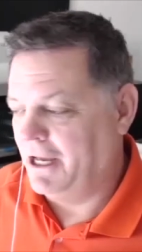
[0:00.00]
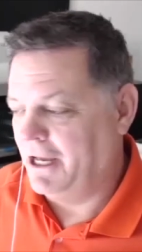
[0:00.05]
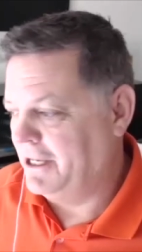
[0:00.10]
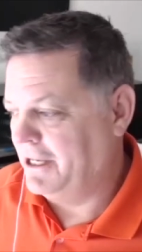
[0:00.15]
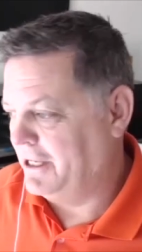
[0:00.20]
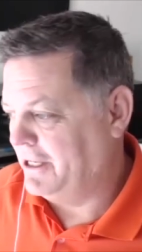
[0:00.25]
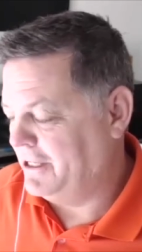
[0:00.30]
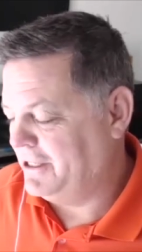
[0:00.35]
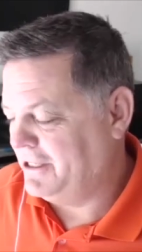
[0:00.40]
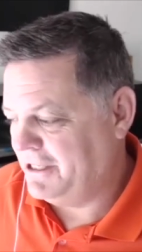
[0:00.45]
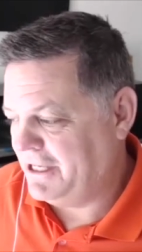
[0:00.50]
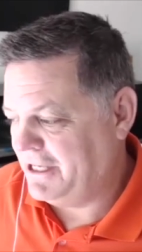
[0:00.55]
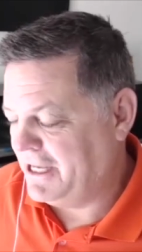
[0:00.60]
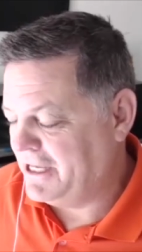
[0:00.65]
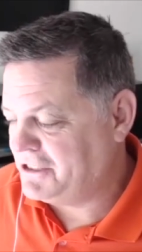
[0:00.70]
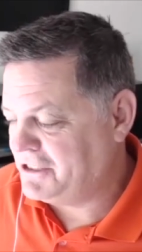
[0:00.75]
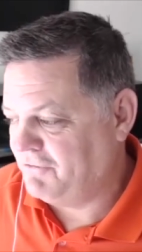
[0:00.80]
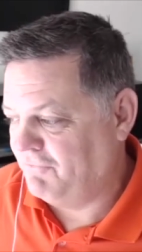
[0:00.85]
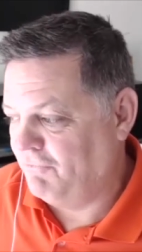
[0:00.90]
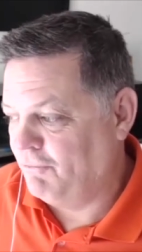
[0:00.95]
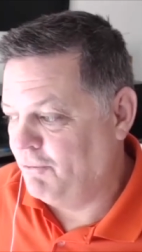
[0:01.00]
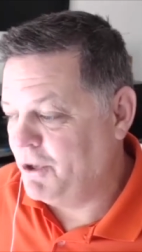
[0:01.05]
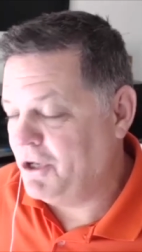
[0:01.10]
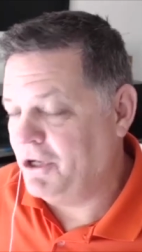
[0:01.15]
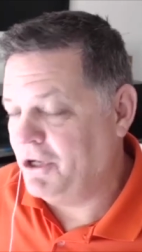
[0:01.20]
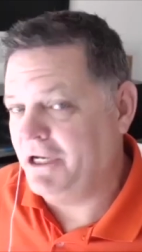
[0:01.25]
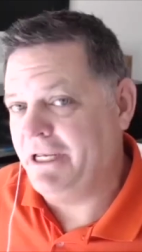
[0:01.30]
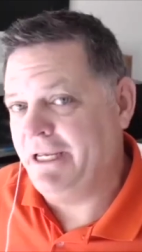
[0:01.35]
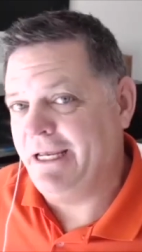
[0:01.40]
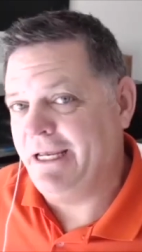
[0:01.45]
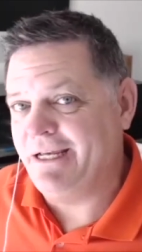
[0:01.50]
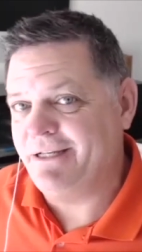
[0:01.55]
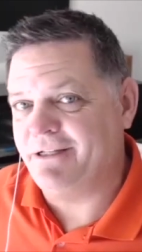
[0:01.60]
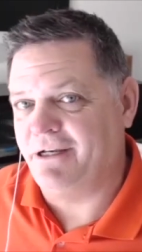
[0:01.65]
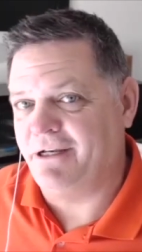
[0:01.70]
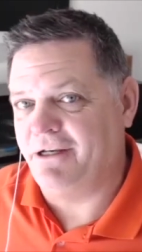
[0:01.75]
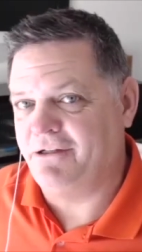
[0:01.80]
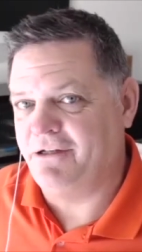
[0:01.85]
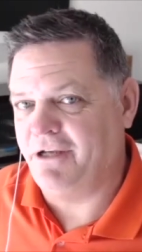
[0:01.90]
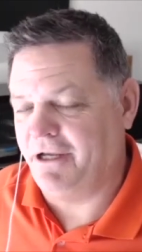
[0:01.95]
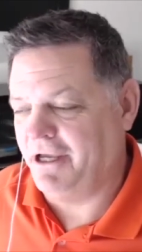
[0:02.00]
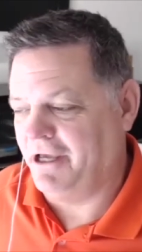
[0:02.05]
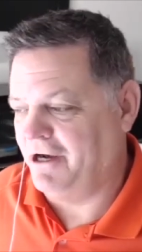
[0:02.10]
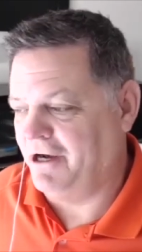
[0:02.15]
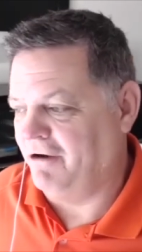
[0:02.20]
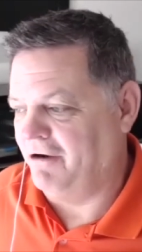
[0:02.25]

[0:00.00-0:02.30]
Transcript: It, it's really easy to get a